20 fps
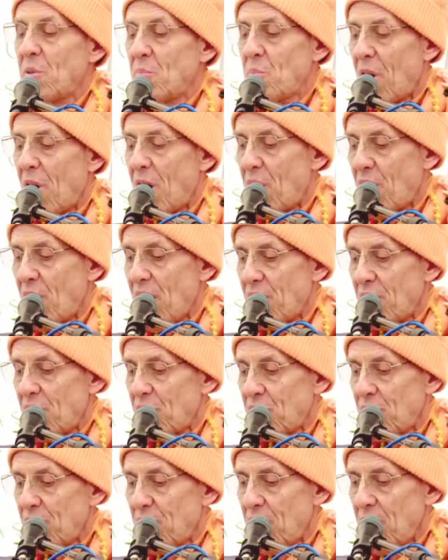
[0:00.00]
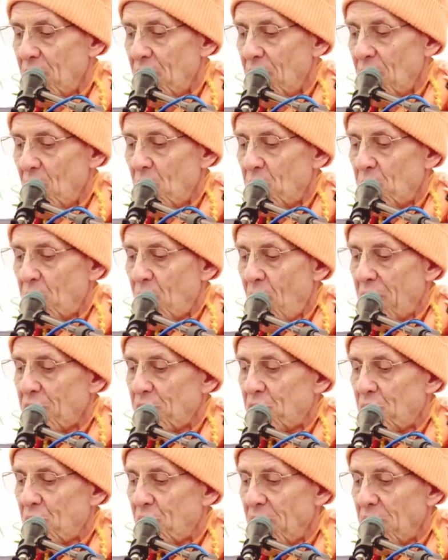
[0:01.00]
Maharaj,
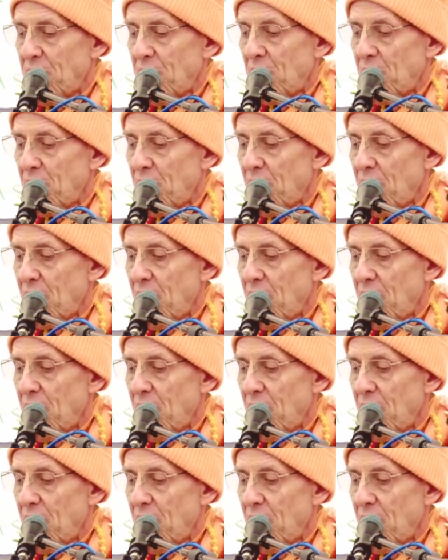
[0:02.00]
prostrated